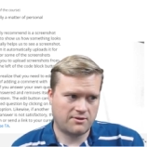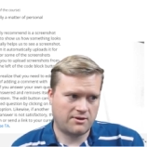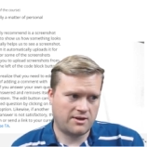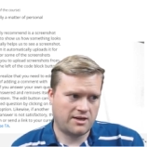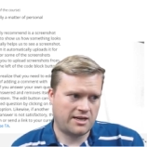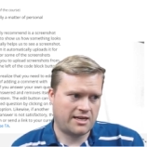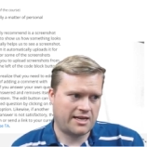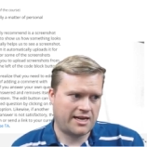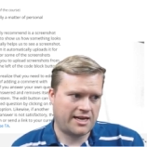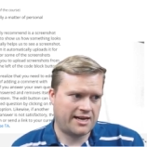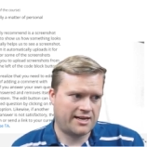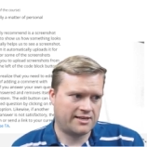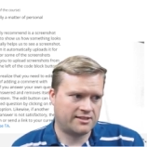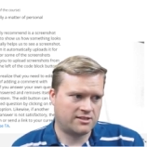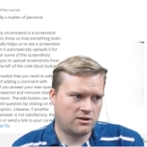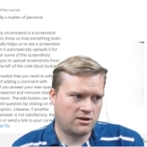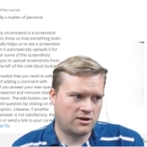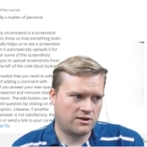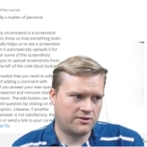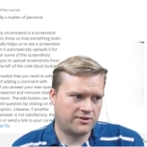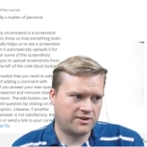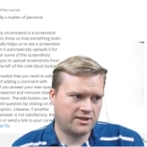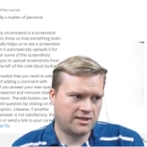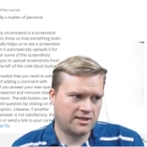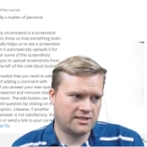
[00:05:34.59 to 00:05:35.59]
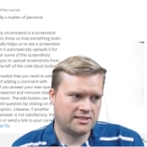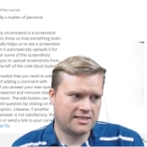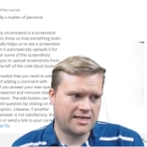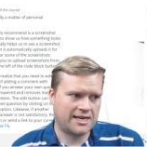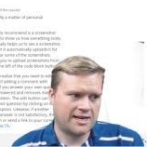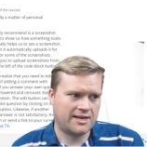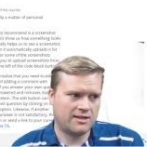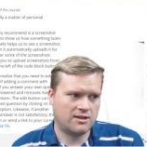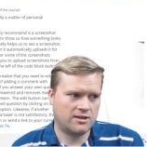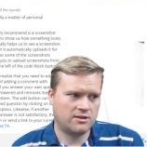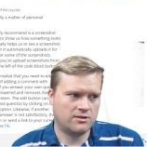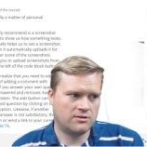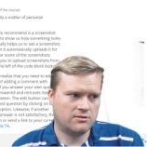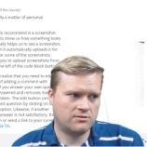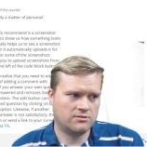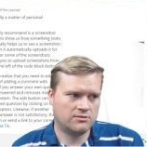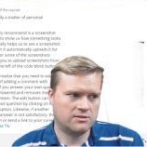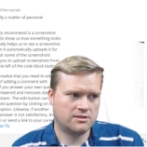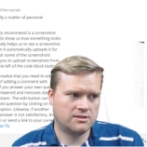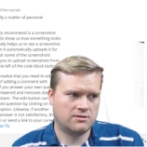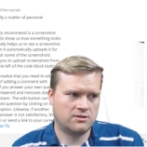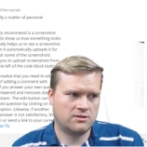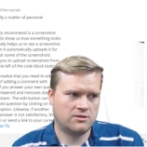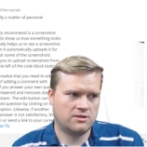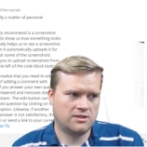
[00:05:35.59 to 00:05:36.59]
It has all the
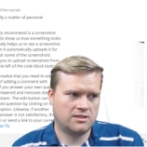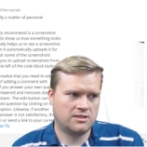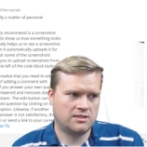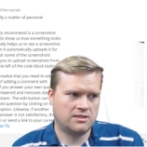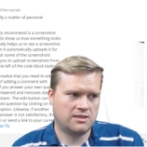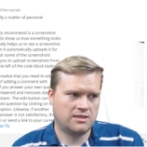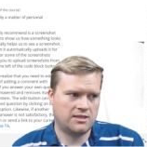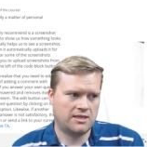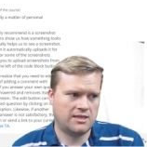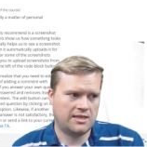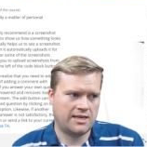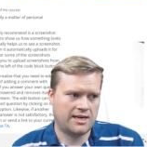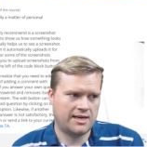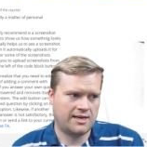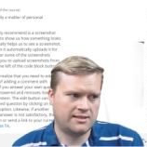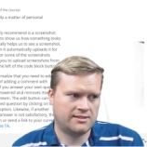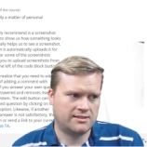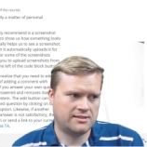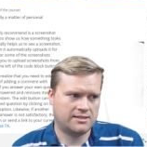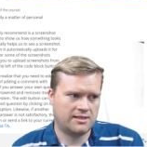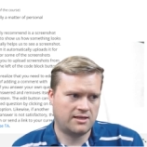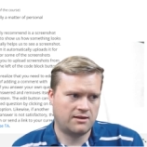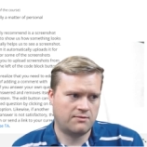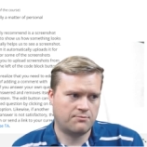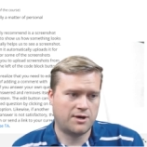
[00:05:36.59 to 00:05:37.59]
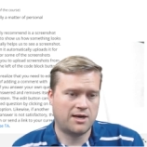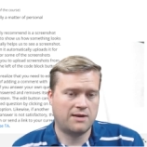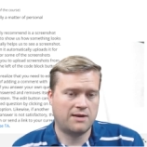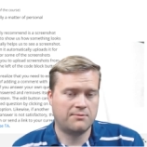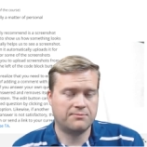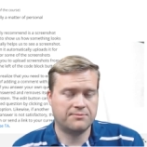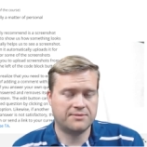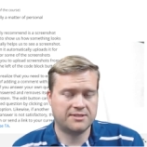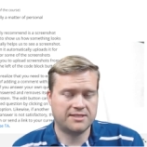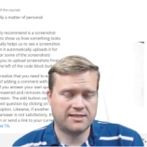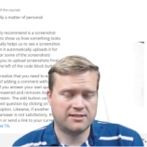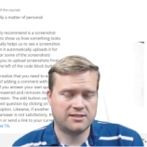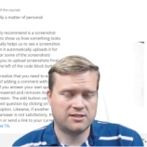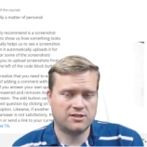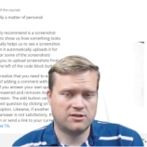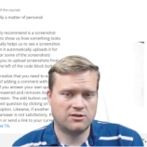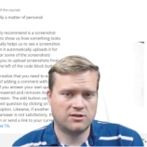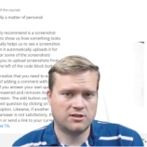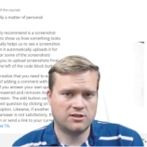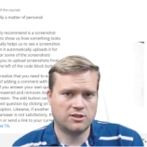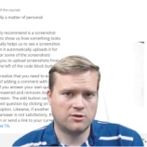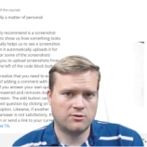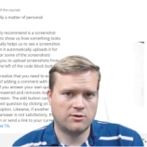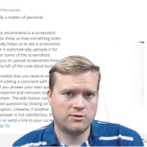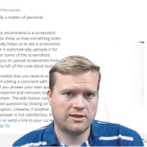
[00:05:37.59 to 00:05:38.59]
downloads. You can it has uh, problem sets you
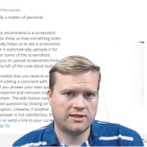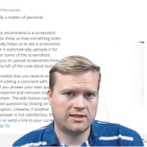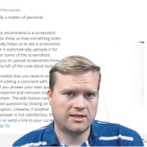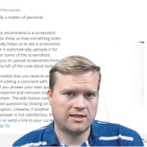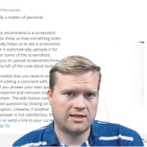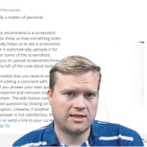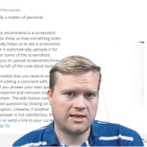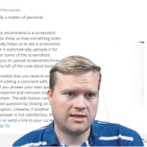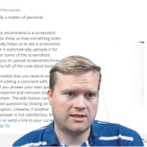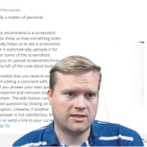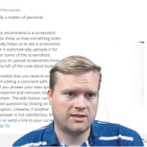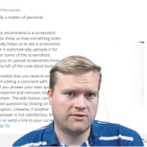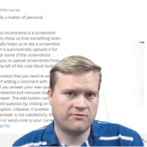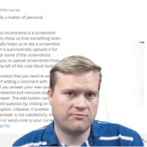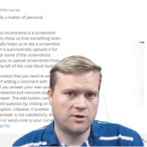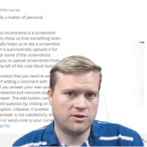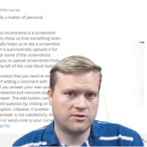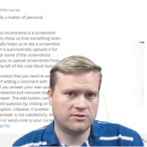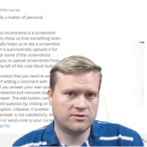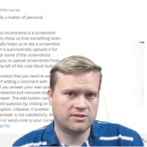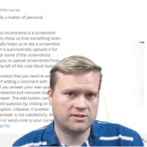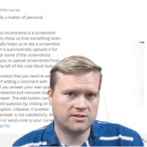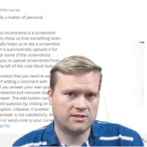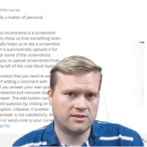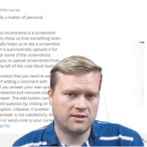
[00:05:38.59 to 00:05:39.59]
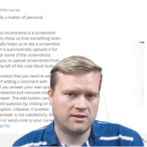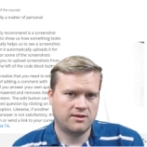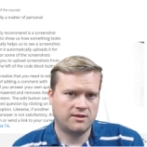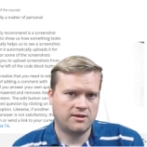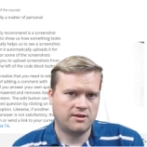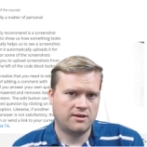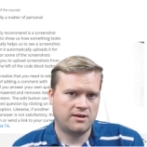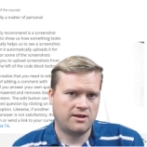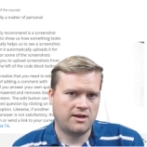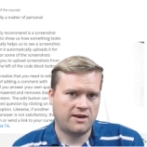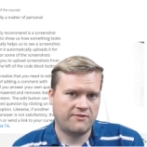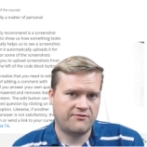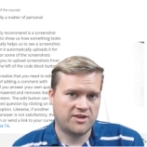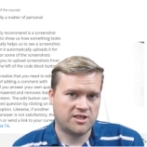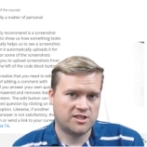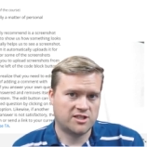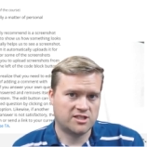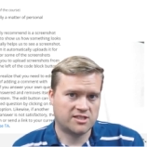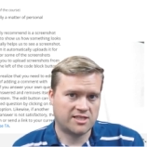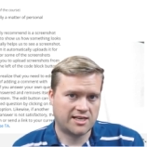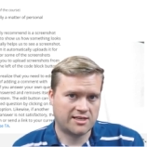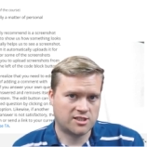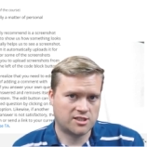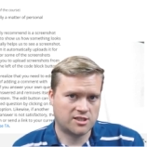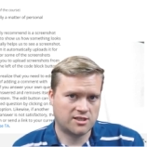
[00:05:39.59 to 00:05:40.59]
can do at the end of most of each
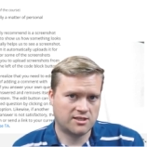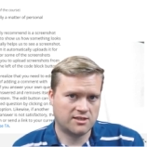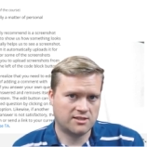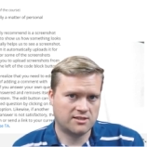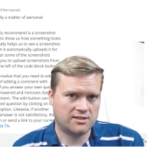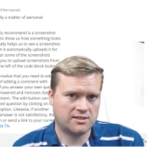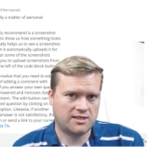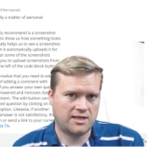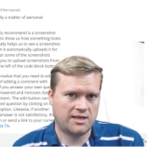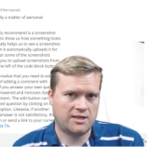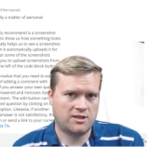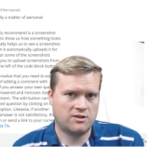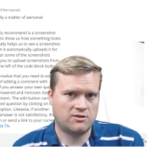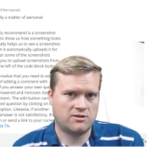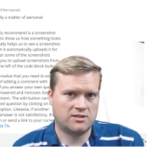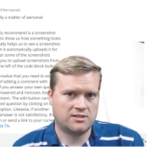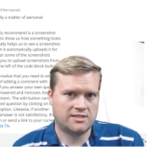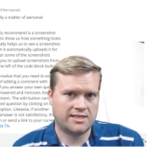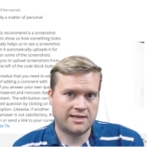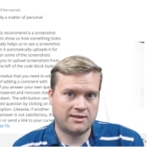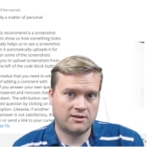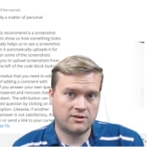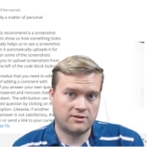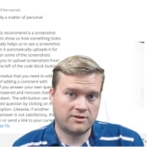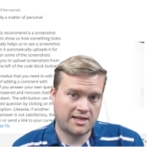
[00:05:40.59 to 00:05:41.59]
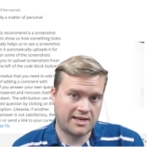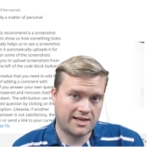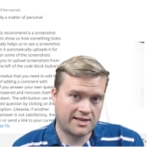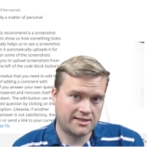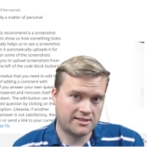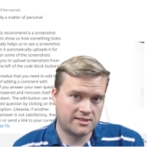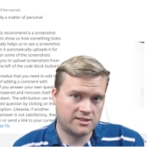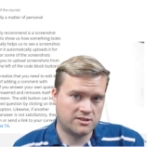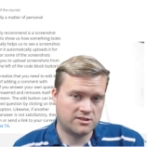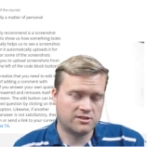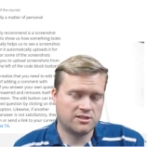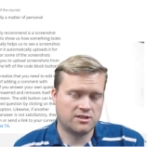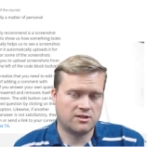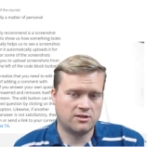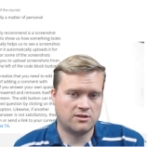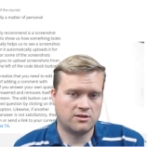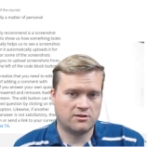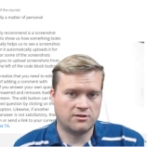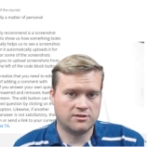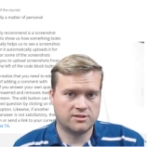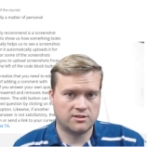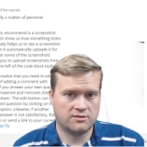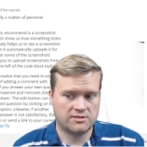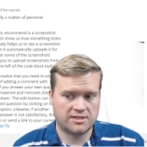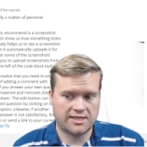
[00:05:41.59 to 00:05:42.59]
sections, and you can download the answers. You can
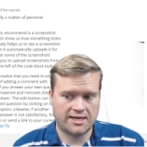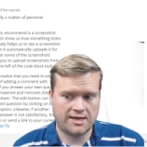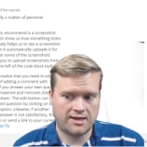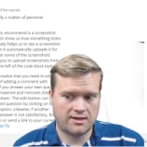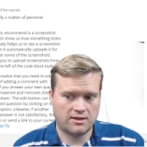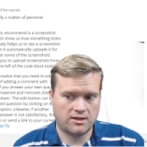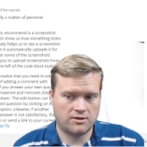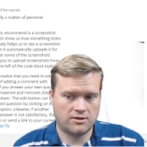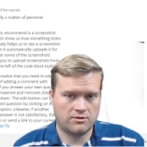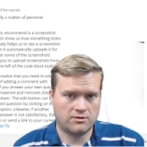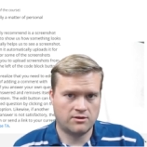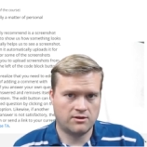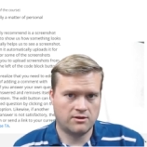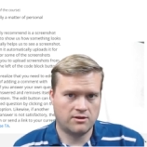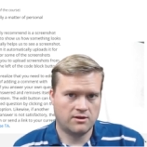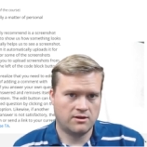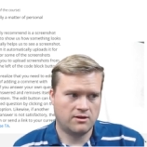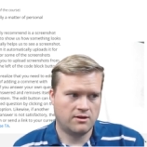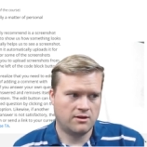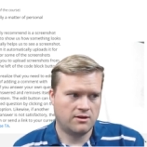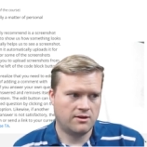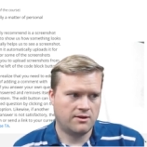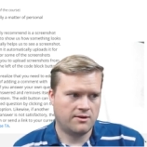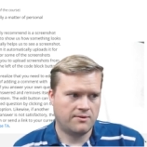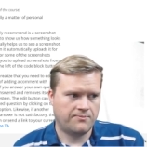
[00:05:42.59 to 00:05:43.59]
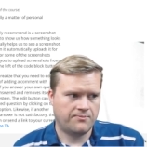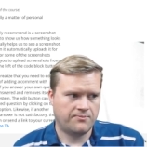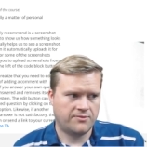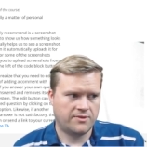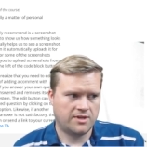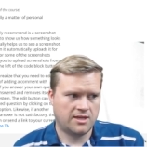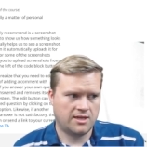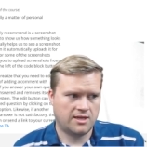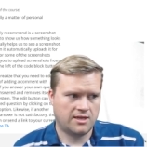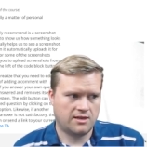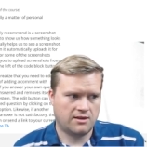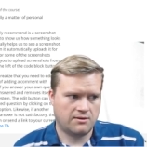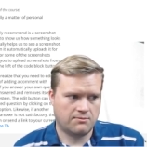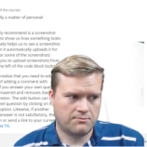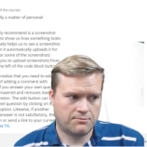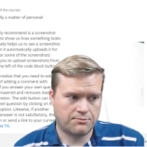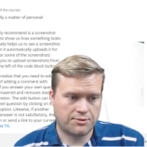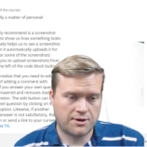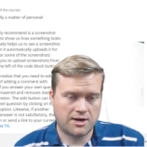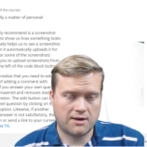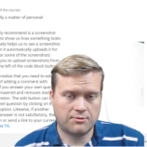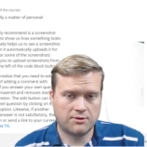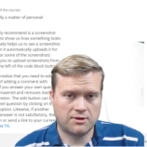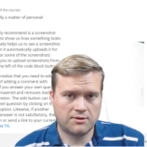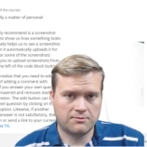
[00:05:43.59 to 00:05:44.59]
also download the
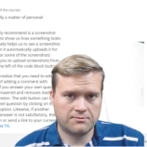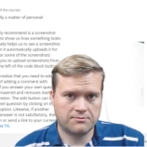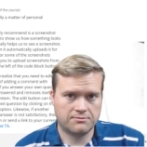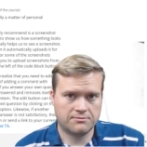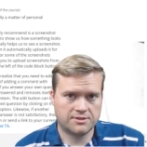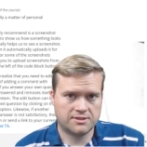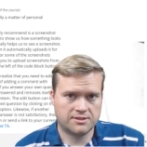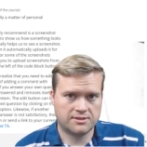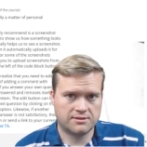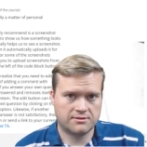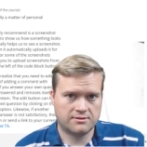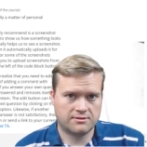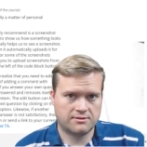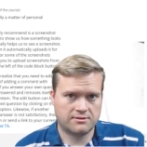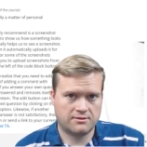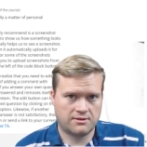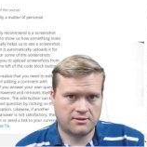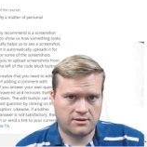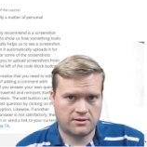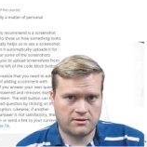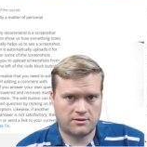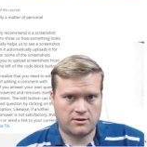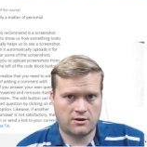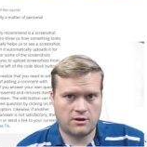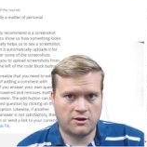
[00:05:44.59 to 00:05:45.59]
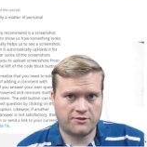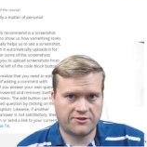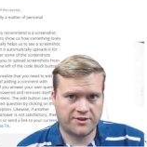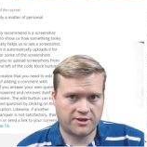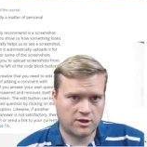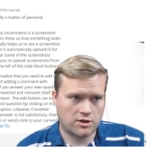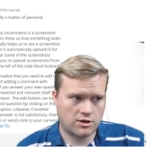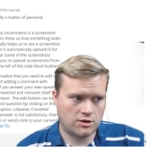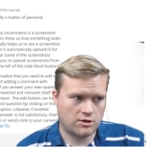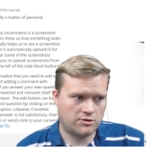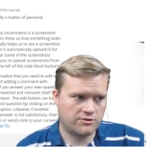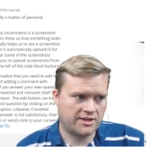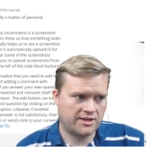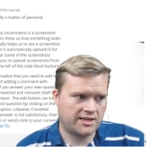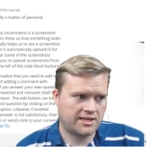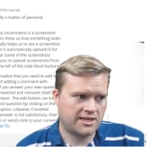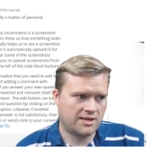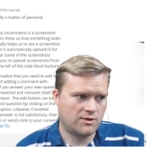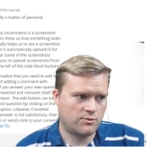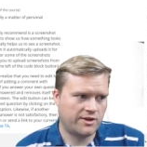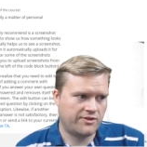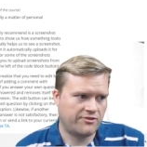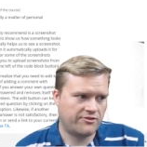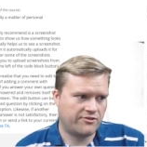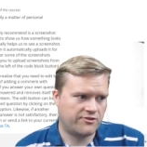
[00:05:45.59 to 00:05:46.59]
problems or all the code that he
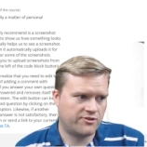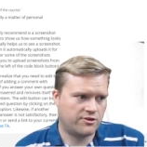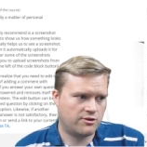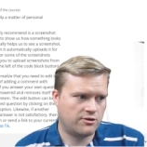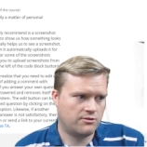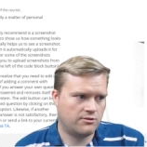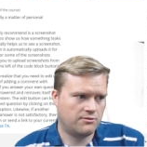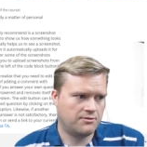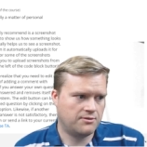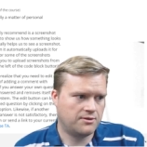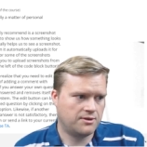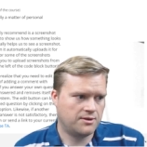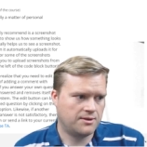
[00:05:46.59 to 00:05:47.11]
went through.